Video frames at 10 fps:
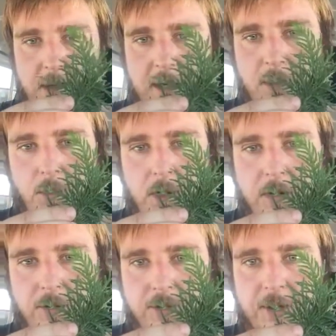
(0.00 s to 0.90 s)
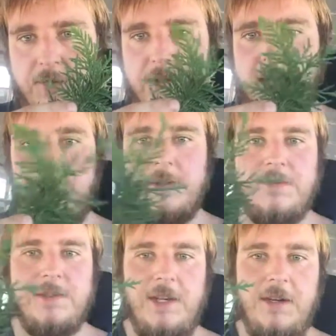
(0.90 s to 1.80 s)
anywhere. There's different types of
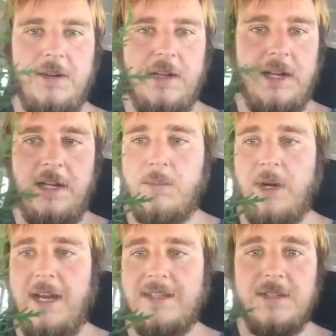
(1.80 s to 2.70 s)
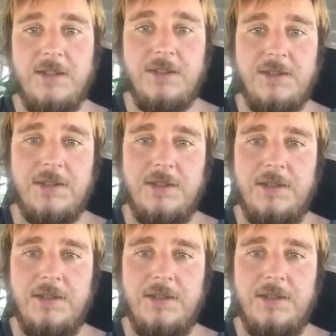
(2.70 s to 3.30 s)
cedar. Like in Nebraska, there's